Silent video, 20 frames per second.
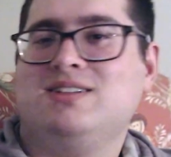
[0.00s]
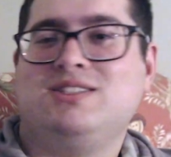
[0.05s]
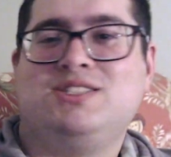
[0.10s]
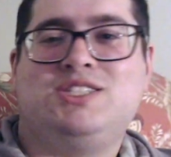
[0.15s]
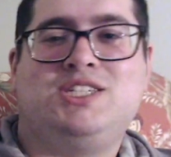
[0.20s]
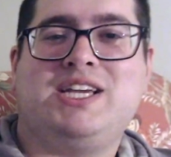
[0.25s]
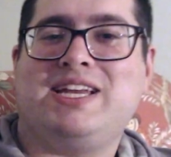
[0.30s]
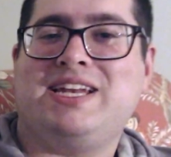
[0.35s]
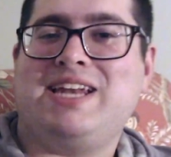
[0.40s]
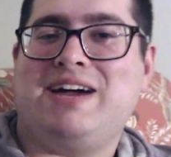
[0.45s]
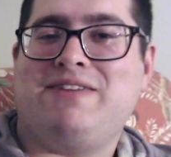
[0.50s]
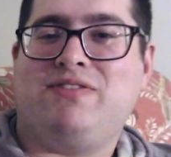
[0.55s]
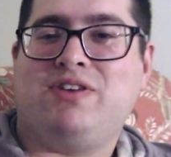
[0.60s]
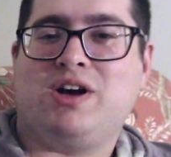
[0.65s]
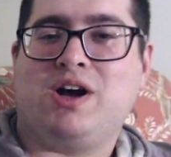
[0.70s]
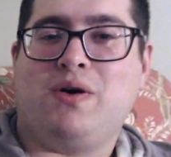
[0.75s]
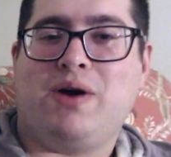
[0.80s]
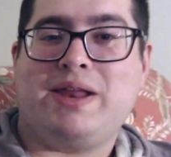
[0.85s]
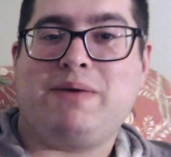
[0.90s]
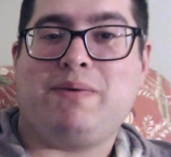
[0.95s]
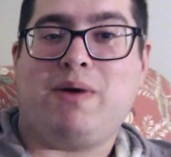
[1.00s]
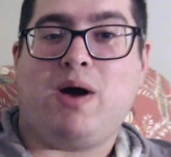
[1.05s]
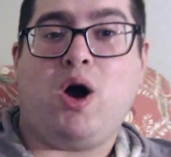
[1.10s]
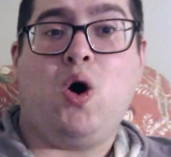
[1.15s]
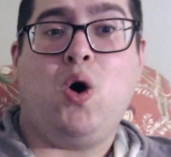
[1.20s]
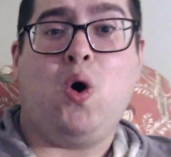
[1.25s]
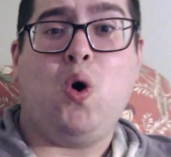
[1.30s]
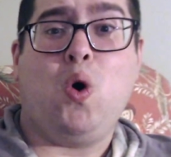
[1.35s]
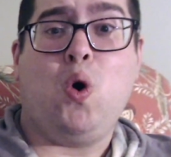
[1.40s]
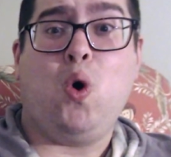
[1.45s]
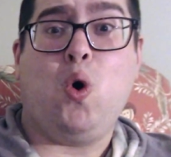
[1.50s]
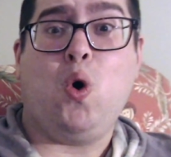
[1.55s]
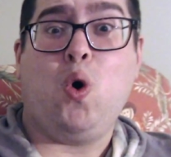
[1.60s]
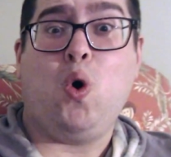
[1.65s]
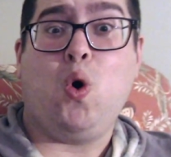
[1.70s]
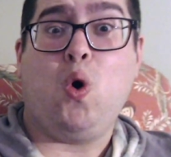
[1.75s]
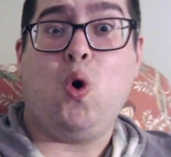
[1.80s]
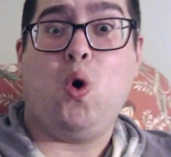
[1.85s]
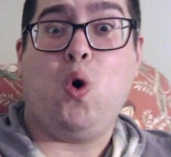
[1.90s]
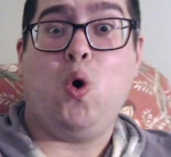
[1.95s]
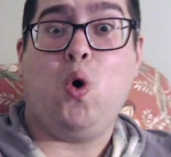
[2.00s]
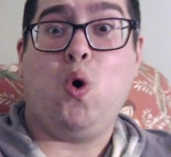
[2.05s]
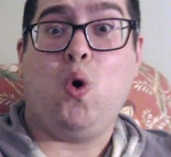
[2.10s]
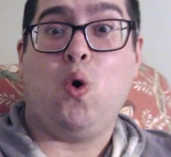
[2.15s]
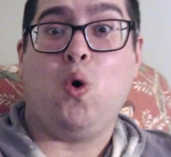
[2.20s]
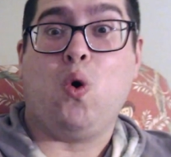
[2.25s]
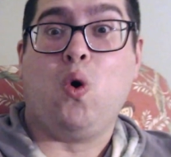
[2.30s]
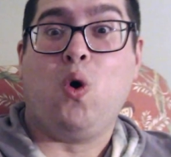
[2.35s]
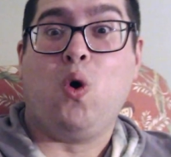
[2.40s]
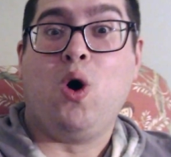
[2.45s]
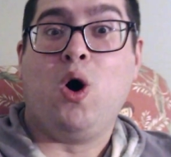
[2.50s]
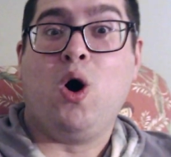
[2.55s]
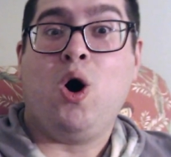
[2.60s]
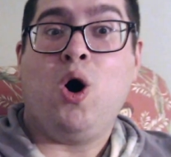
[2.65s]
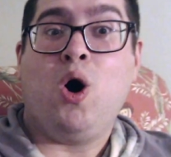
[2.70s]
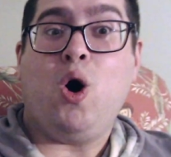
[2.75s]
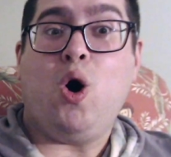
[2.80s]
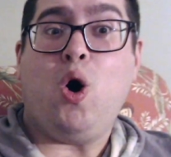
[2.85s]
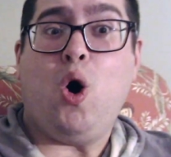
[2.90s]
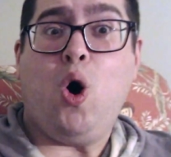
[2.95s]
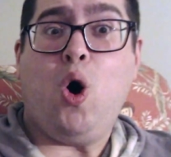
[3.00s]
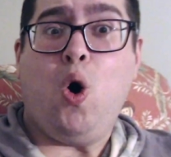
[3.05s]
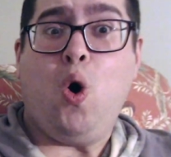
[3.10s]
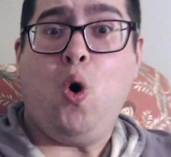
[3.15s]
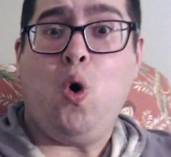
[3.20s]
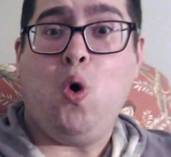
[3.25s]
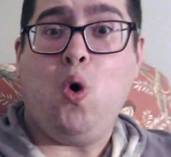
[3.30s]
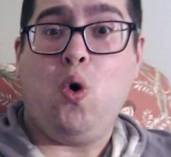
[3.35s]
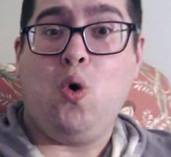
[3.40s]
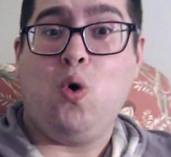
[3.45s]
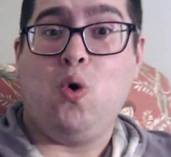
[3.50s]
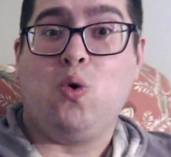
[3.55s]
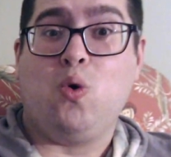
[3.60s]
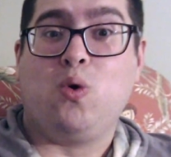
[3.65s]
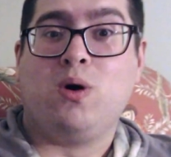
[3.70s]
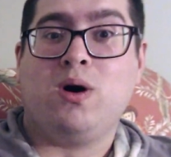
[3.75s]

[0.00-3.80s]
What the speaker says: She can never go anywhere. Oh! Oh!